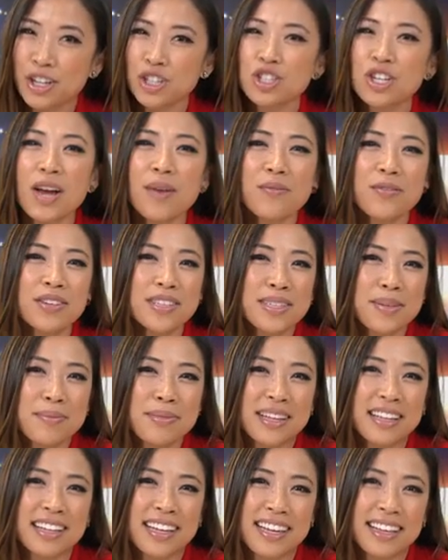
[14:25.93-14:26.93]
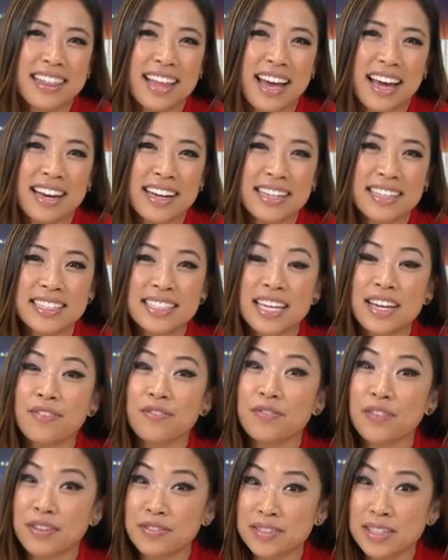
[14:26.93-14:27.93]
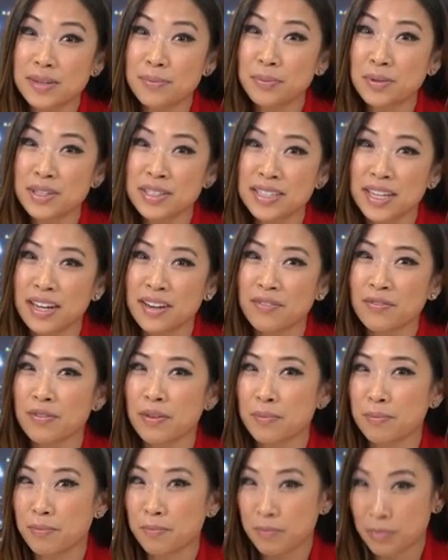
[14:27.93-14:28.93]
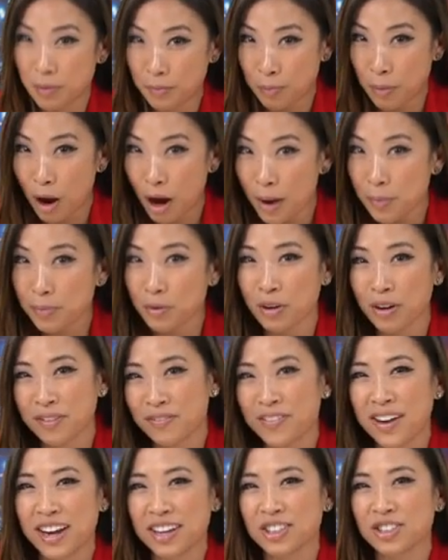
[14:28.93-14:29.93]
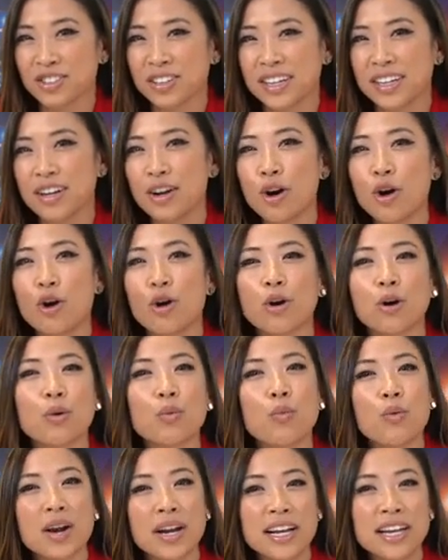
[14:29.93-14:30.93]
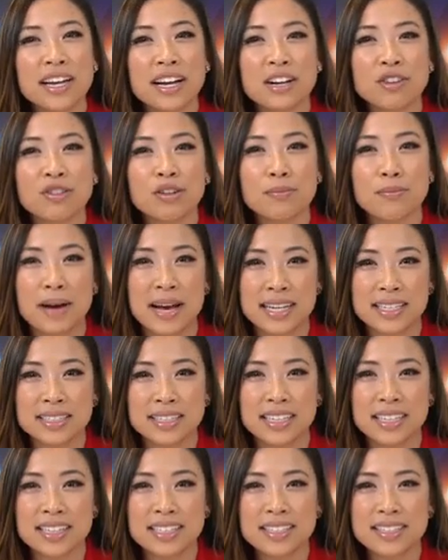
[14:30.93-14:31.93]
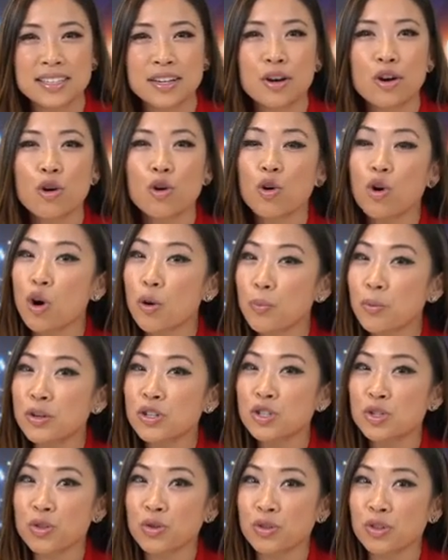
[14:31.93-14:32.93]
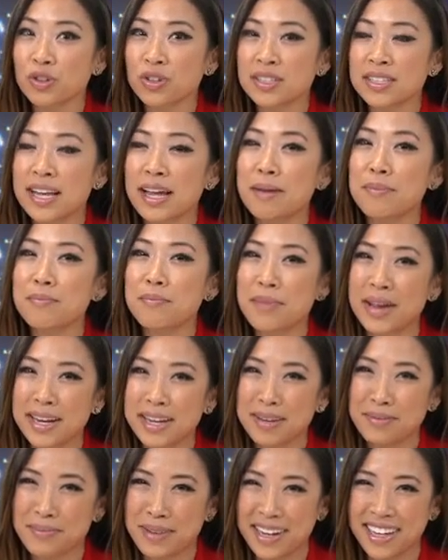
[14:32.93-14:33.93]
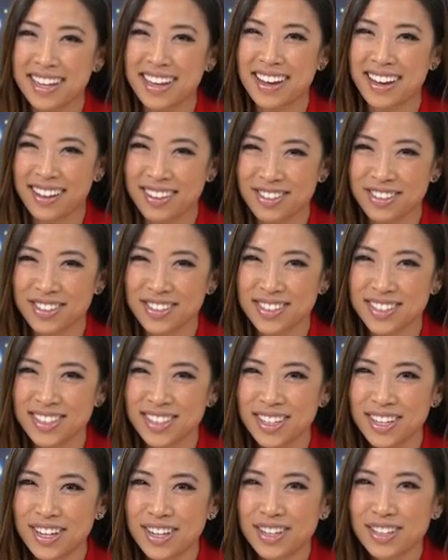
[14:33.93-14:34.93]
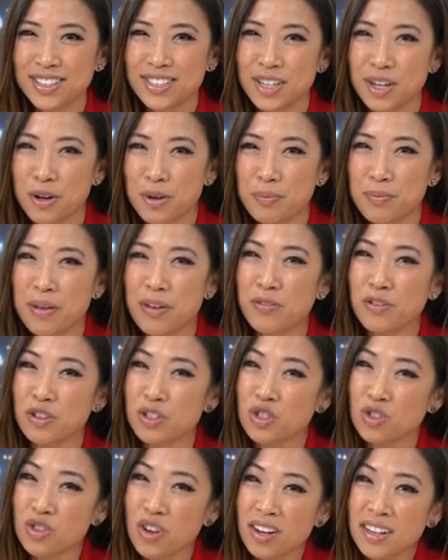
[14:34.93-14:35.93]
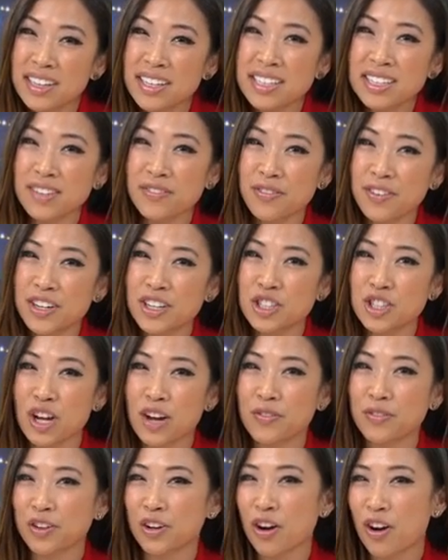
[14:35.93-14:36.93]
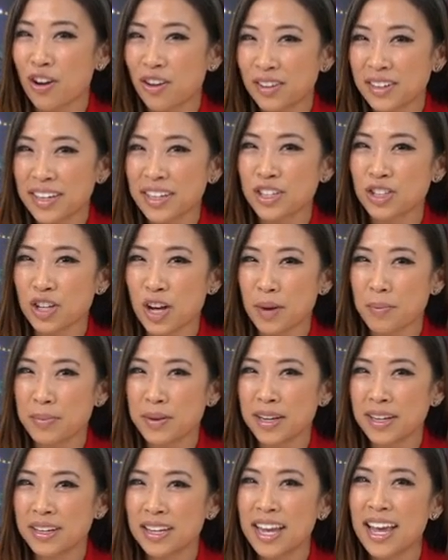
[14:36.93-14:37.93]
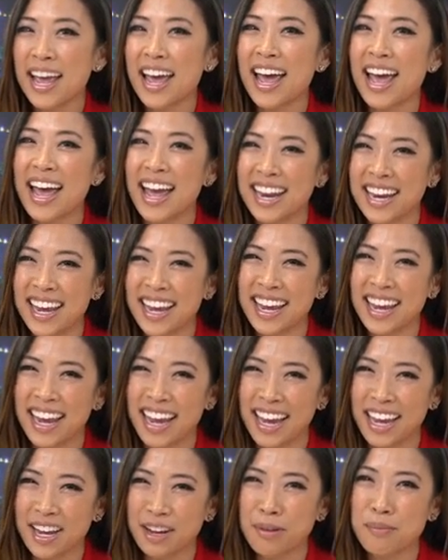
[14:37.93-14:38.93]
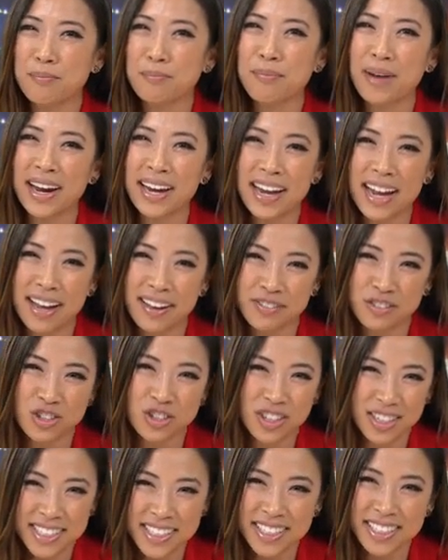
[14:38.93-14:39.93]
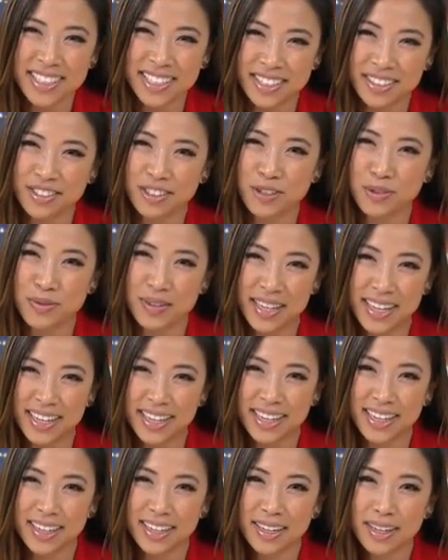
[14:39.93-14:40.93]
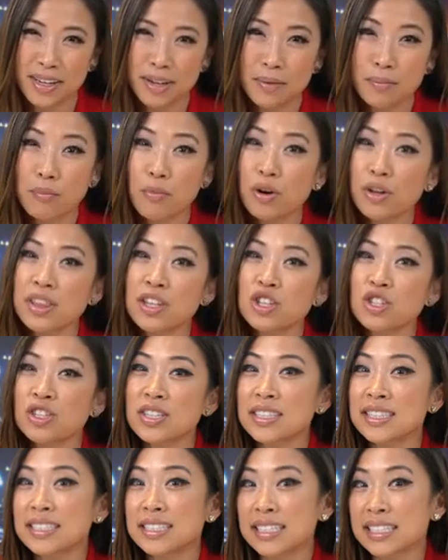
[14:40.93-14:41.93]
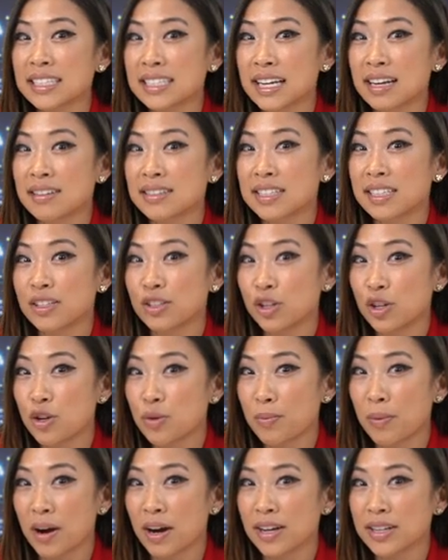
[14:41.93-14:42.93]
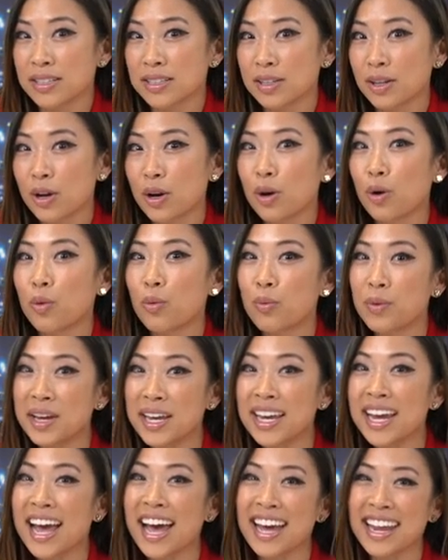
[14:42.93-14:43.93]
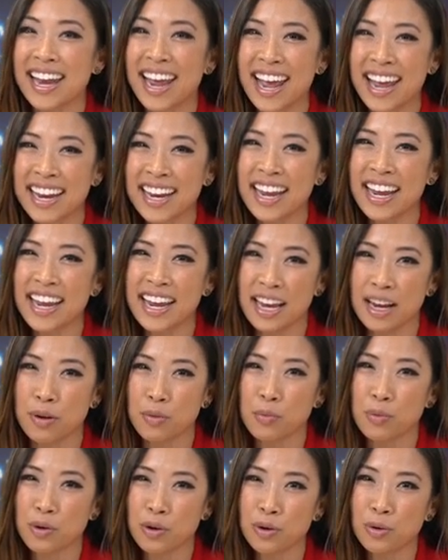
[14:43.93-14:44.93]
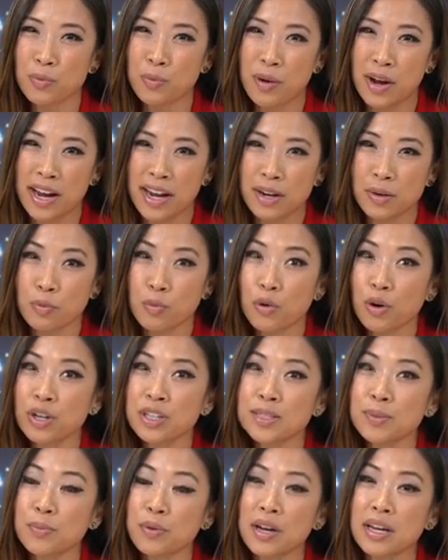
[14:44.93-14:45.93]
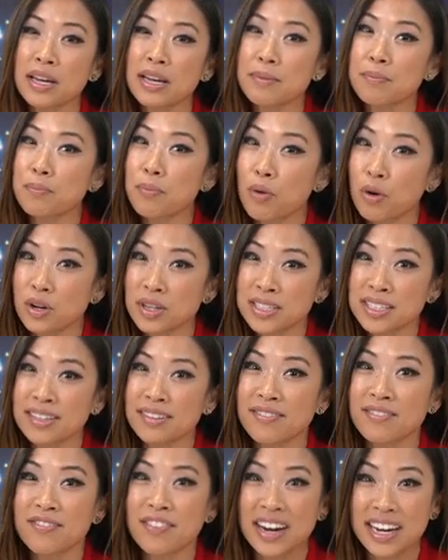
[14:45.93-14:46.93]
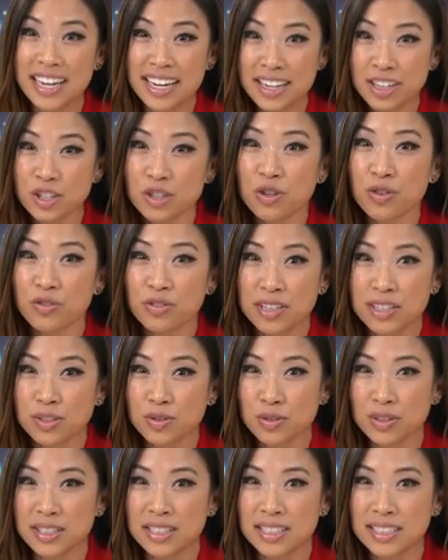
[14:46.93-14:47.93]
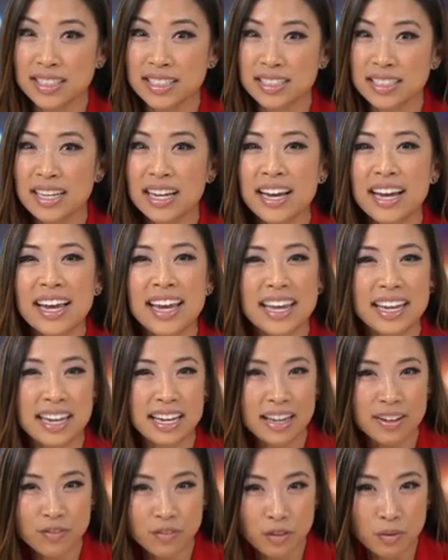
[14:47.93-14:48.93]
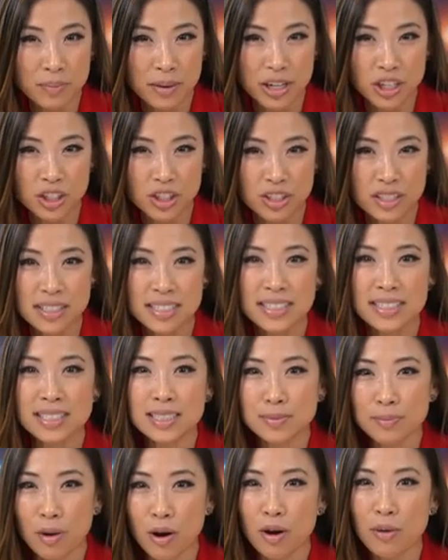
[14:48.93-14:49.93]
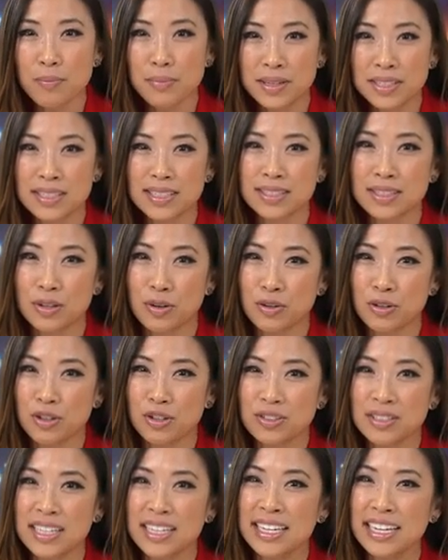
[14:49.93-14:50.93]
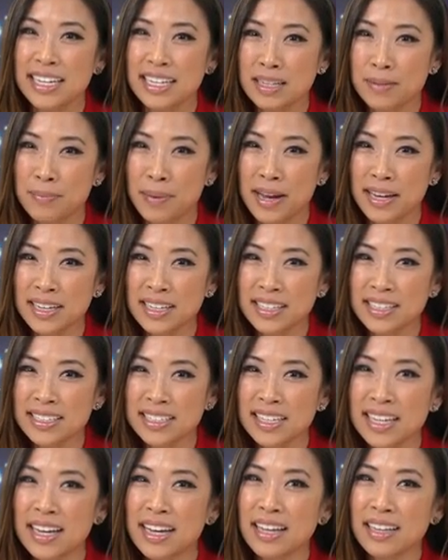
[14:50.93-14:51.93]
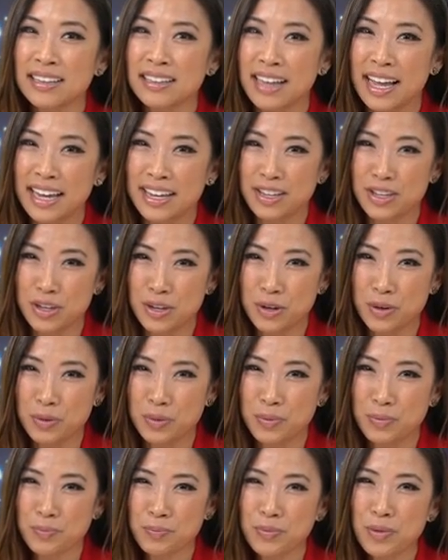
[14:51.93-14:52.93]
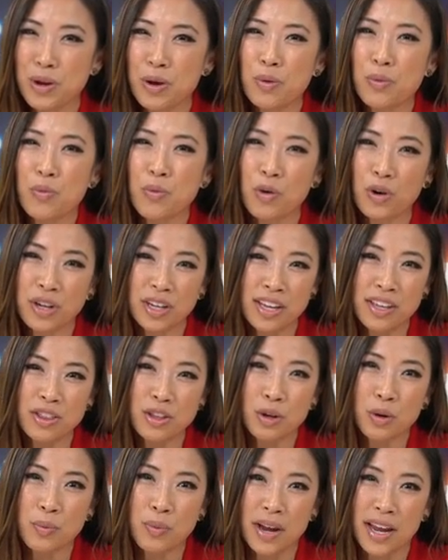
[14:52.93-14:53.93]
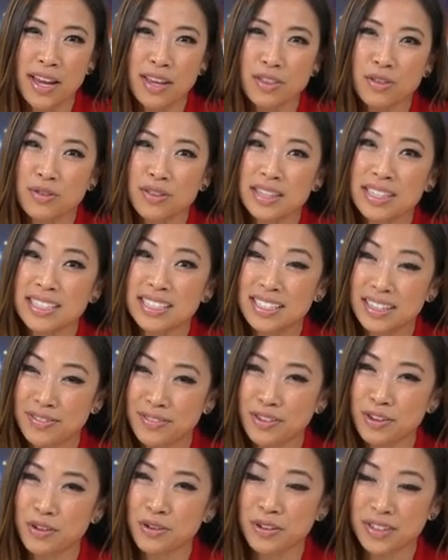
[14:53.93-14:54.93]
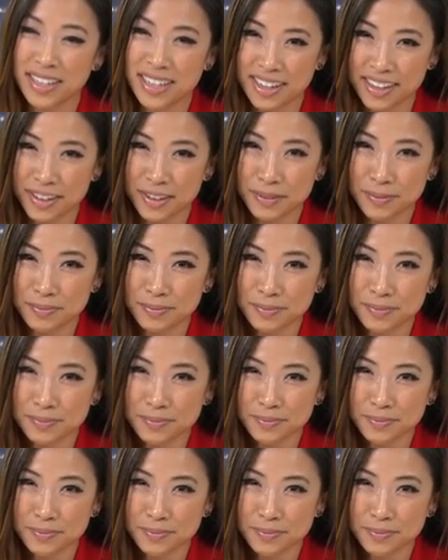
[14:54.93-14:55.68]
Shop for something like that and save 15% from the Popcorn Factory or 1-800-Baskets, Corporate Jewelers, and many, many others. So if you're struggling to finish off your holiday shopping, NAA might have just the deal you need. More than just discounts and coupons, we at NAA Worldwide work to bring important financial resources and information to small business owners and independents like you, working their way through this difficult year.